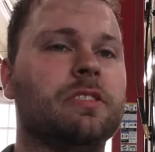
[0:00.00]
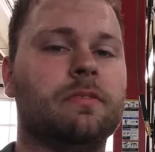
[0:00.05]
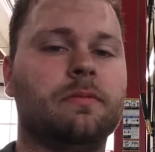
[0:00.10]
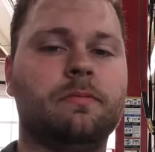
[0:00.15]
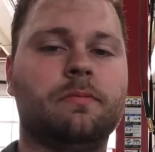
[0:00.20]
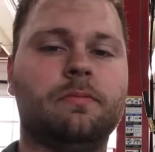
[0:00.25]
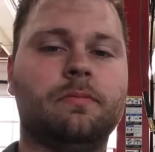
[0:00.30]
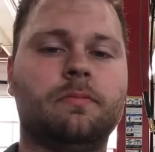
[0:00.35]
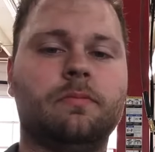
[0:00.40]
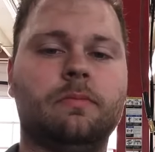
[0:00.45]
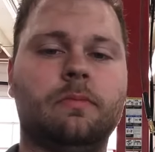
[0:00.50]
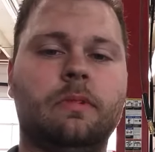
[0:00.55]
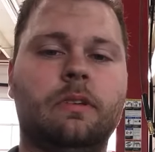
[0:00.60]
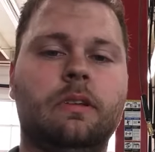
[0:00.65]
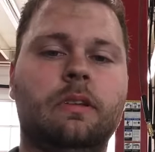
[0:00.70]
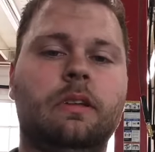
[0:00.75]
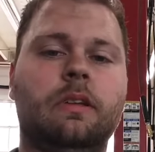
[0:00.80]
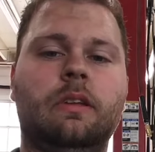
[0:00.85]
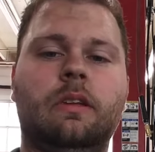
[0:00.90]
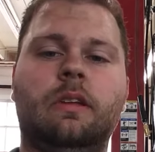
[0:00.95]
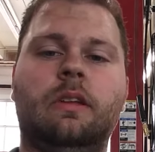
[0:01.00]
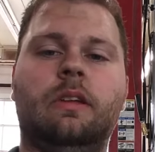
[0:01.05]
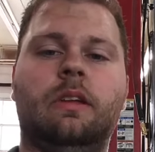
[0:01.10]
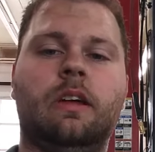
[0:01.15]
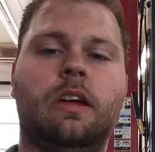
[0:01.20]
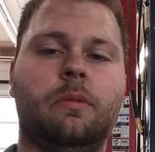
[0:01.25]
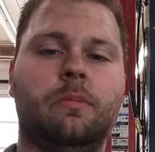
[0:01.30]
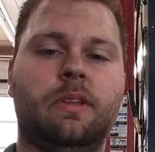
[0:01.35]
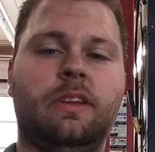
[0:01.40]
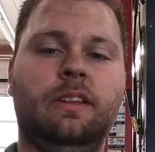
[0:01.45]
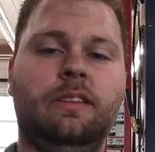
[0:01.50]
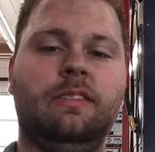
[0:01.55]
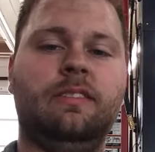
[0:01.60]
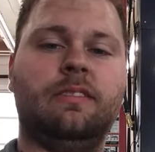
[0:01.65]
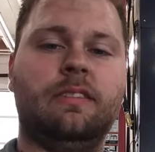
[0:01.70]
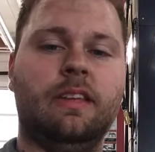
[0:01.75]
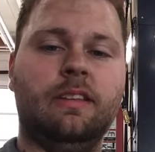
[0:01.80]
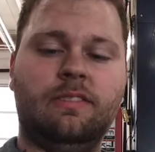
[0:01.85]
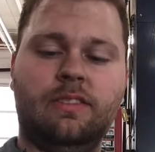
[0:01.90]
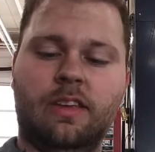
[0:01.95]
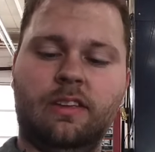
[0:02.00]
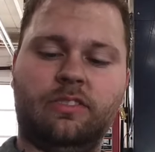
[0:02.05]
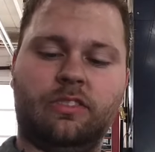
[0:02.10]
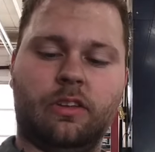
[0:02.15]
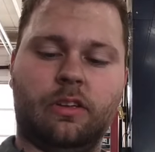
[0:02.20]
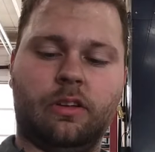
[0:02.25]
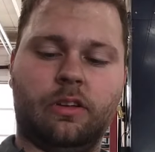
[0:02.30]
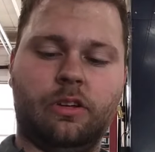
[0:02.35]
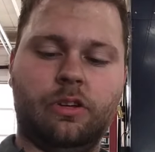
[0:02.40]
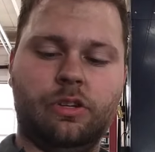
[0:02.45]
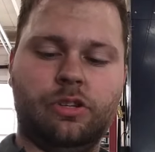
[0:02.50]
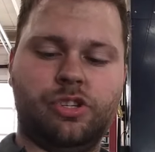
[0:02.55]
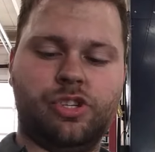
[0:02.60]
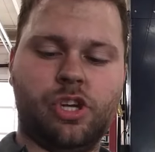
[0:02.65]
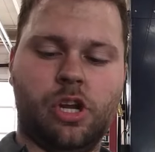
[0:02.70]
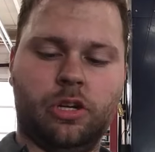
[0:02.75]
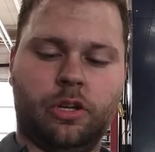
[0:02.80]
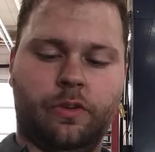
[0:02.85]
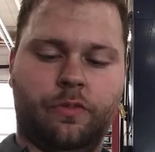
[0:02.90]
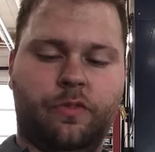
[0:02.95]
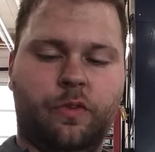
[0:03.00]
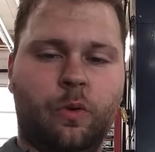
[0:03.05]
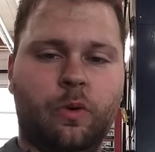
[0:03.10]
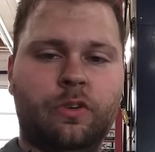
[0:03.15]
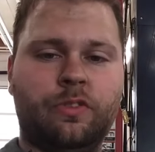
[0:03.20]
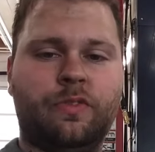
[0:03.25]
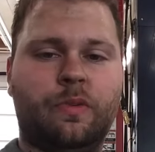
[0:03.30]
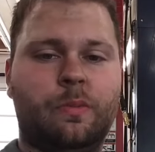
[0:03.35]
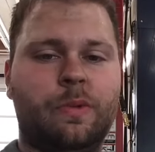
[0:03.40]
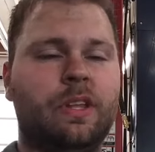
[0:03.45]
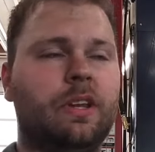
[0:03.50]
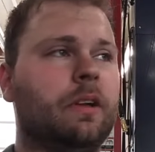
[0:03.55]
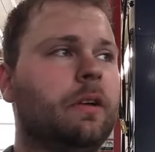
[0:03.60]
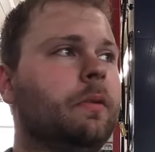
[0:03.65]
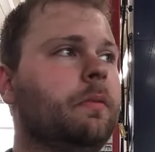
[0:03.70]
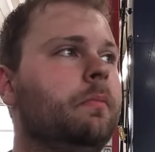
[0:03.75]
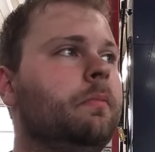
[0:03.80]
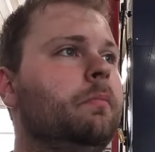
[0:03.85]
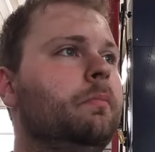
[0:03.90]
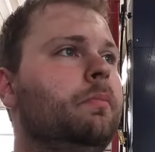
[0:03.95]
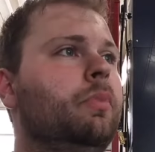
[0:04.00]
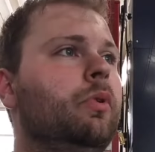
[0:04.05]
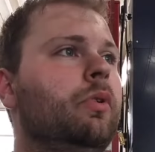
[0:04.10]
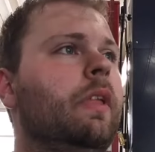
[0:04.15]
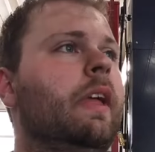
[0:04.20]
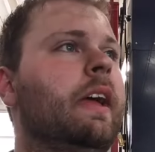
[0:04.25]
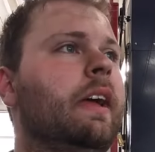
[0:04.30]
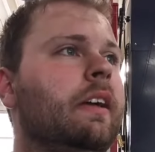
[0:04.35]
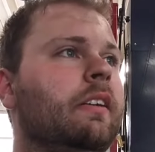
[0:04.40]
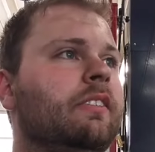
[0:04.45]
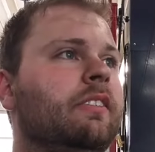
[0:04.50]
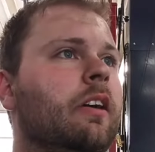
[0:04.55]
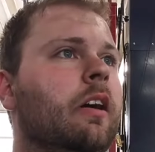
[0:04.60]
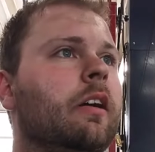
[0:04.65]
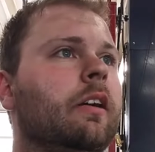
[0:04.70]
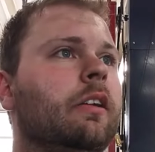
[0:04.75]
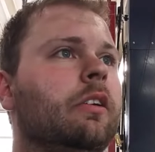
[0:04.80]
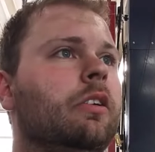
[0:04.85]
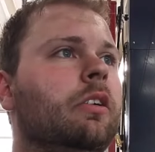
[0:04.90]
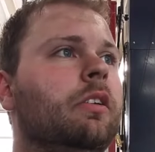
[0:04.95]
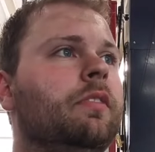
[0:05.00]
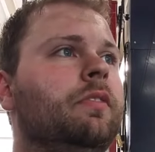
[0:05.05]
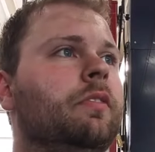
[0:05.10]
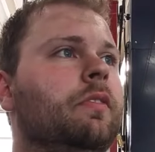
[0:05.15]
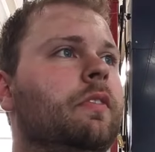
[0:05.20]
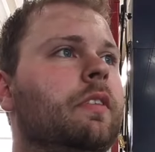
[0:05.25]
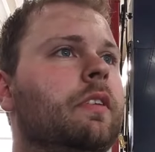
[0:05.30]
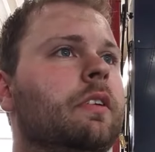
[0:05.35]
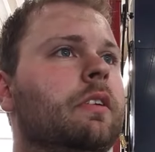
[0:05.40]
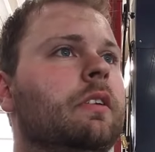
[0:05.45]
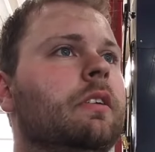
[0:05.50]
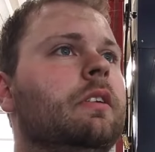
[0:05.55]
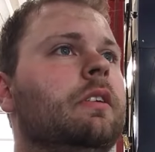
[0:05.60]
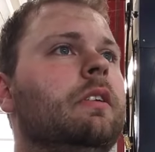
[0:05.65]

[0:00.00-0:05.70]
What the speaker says: I mean, it takes a good chunk of force for me to pull that socket off of the